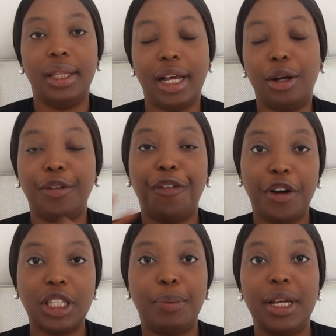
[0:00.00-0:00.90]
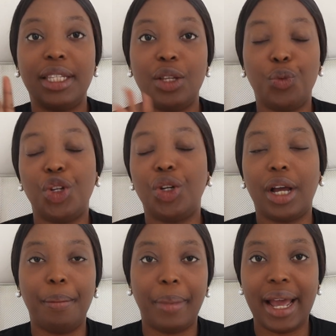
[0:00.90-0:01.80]
Now, the fourth place in which you
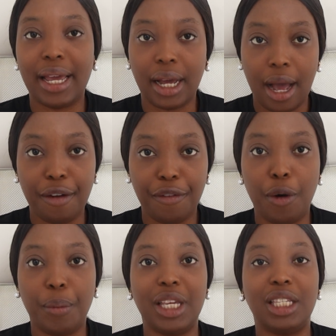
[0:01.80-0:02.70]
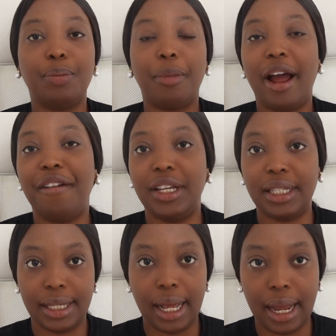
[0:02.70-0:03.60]
can buy a car from is private
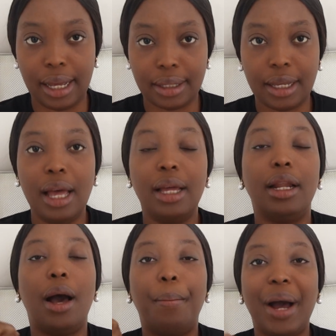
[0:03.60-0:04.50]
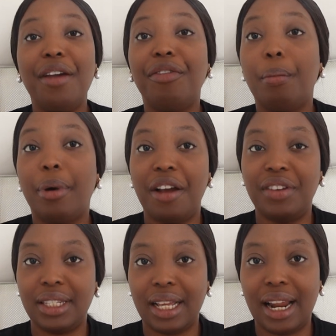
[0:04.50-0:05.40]
sellers. Now, buying from
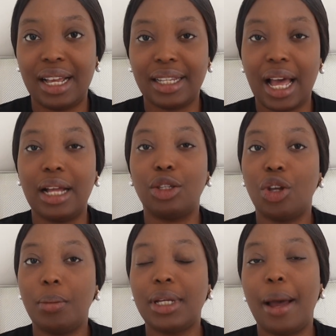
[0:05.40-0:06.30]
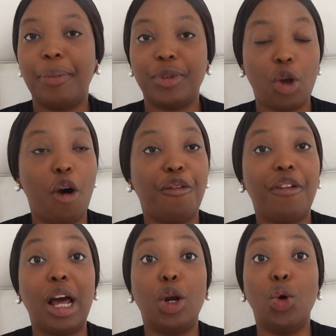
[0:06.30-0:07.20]
private sellers can sometimes
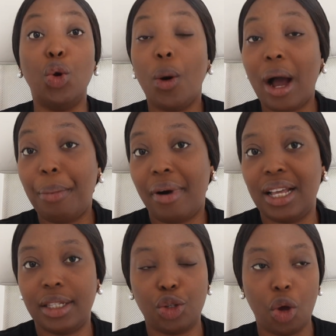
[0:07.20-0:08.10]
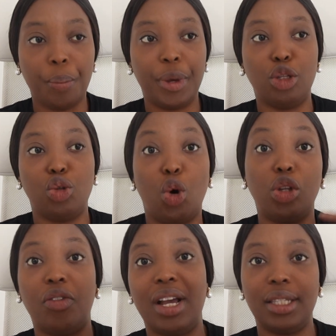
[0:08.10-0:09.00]
offer lower prices compared to
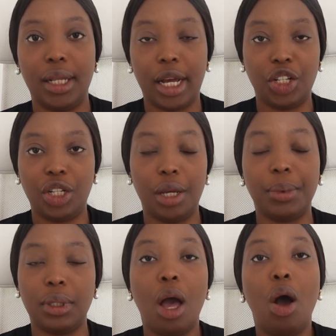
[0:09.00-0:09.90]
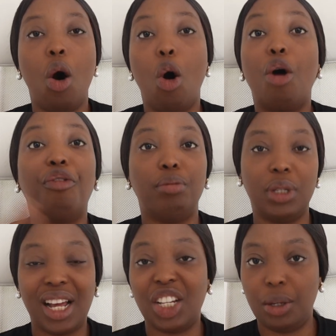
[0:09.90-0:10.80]
authorized dealerships or from
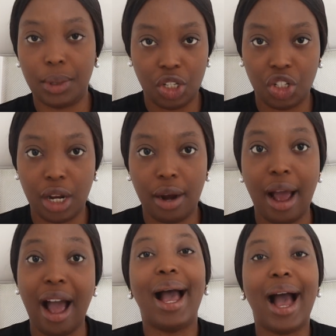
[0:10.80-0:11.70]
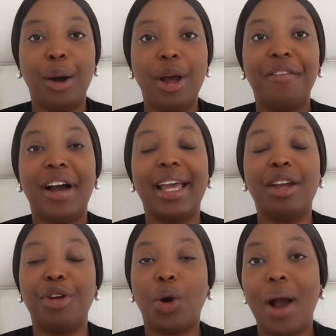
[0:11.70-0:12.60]
dealerships in general. However,
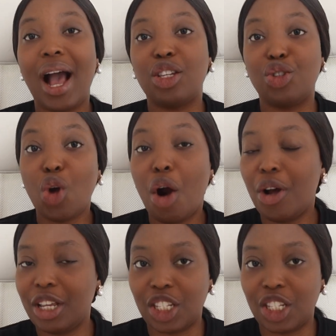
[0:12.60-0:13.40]
it requires thorough